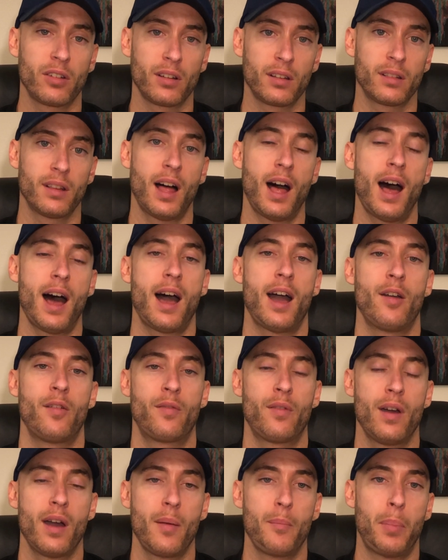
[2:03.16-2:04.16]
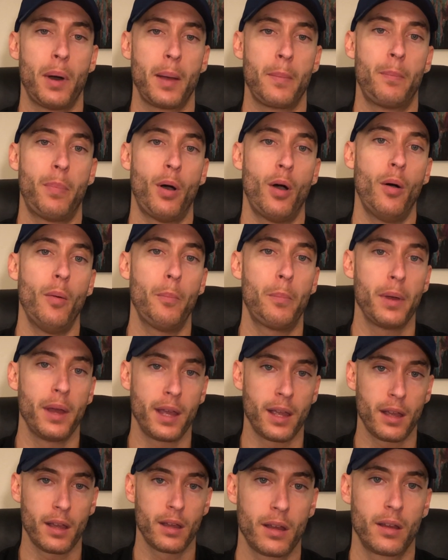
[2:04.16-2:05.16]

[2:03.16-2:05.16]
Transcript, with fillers: alive by pumping.